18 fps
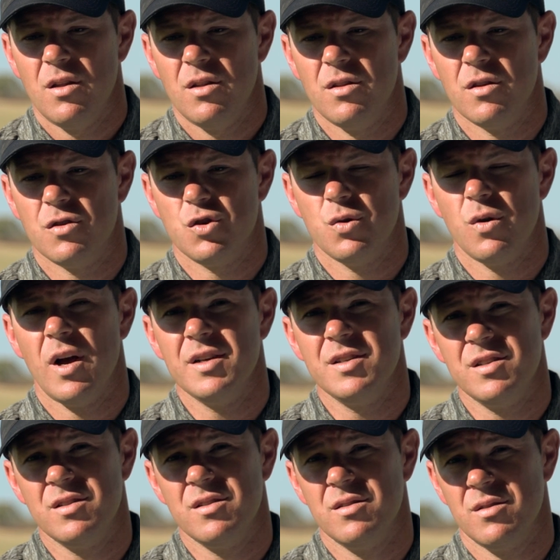the
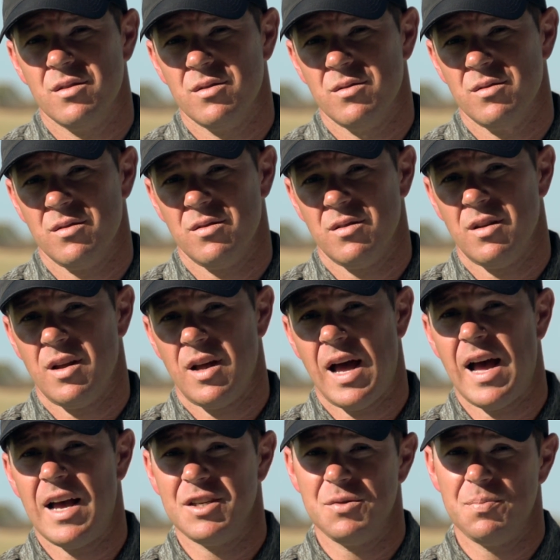trust
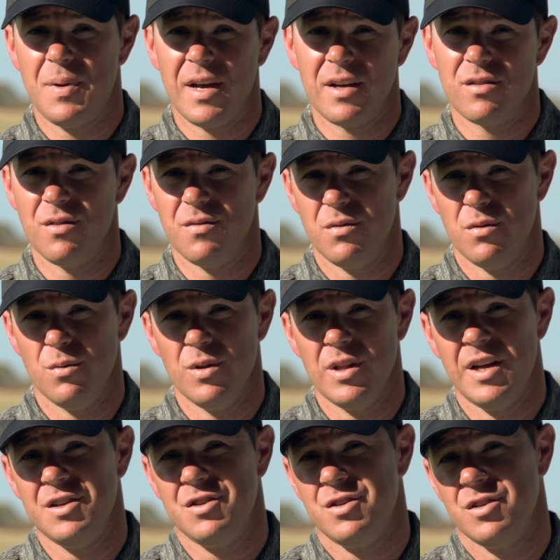aspect of the
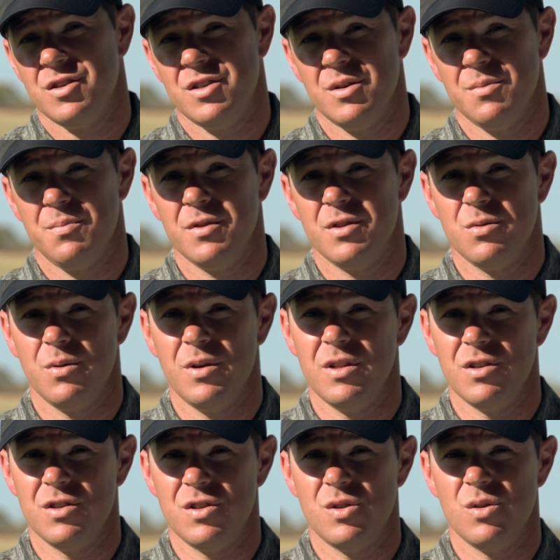relationship
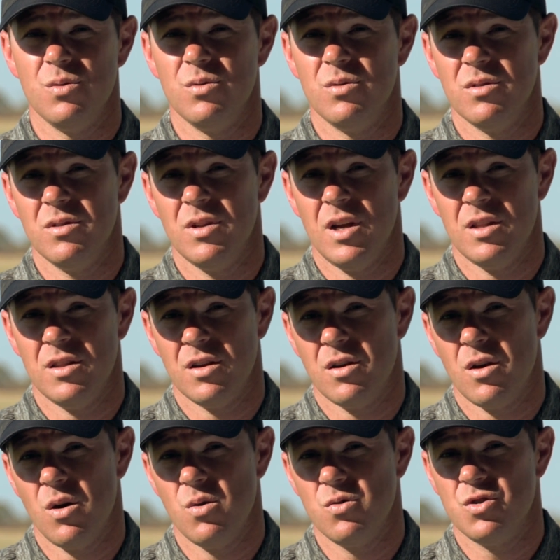between the student and the
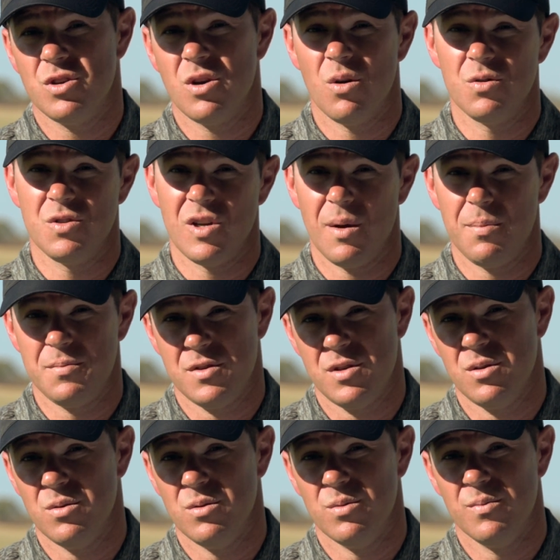coach goes up
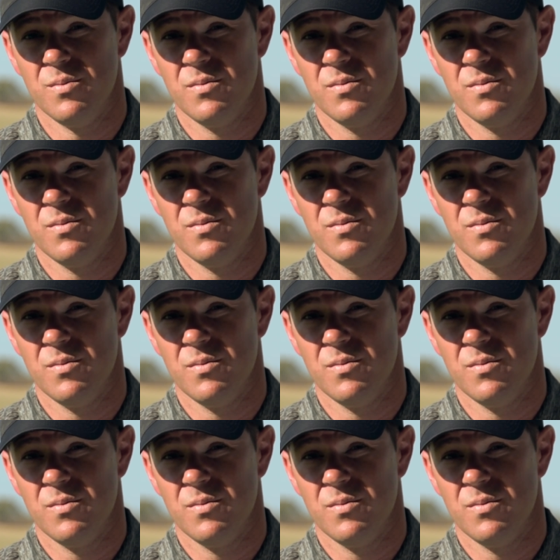too.